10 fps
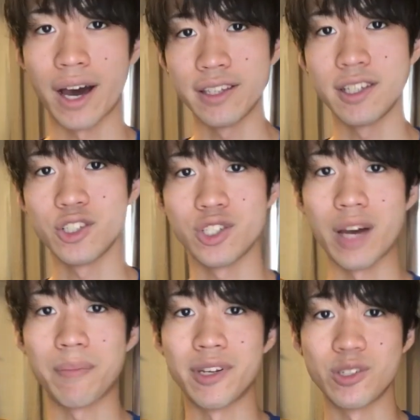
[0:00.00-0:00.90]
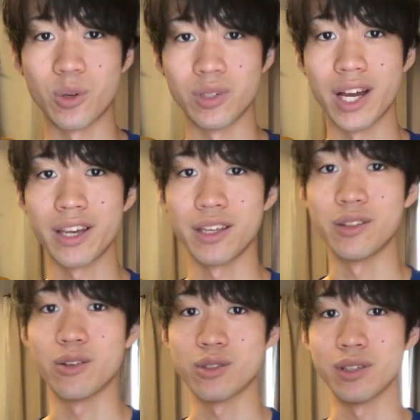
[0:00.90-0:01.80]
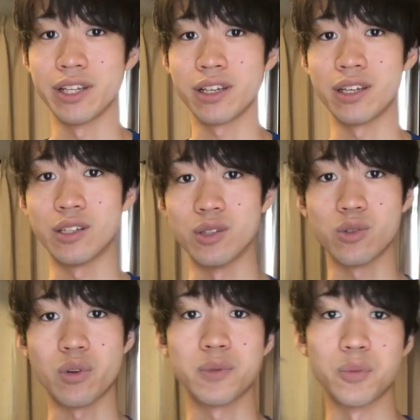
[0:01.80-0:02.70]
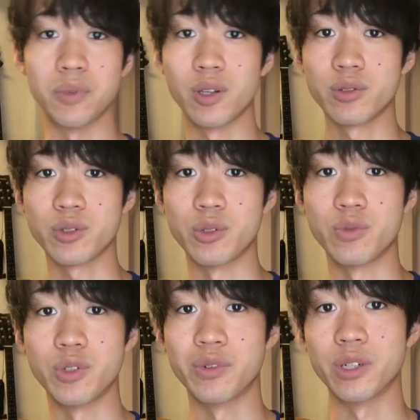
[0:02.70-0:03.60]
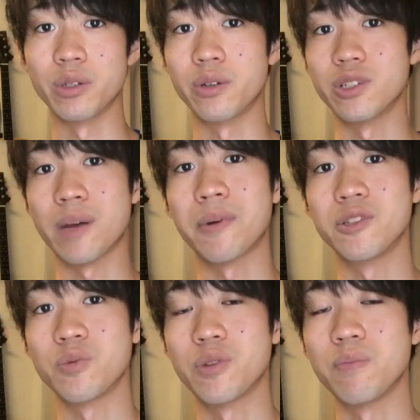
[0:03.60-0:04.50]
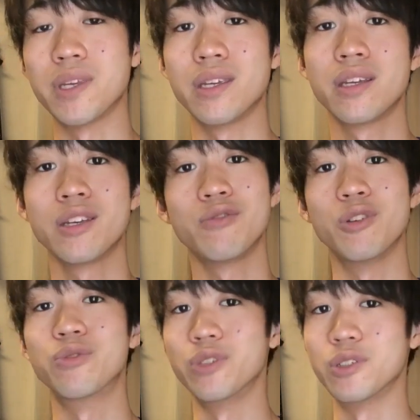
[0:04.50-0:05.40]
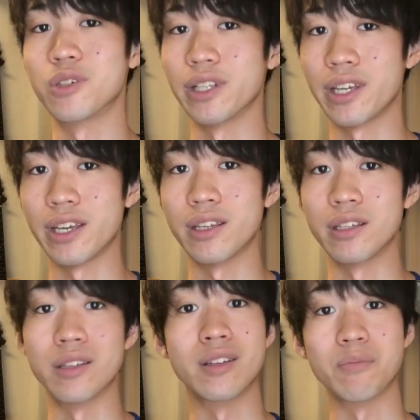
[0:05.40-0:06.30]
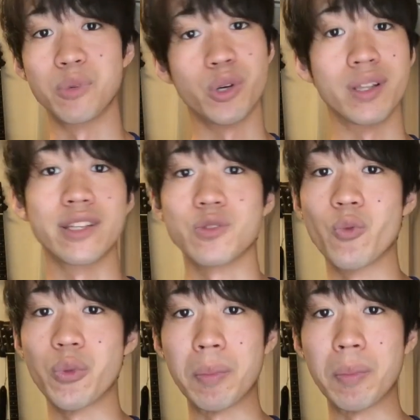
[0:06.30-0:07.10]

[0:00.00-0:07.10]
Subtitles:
I teach Japanese online and there's a link in the description below. So if you want to learn Japanese with me, feel free to click it and book a lesson with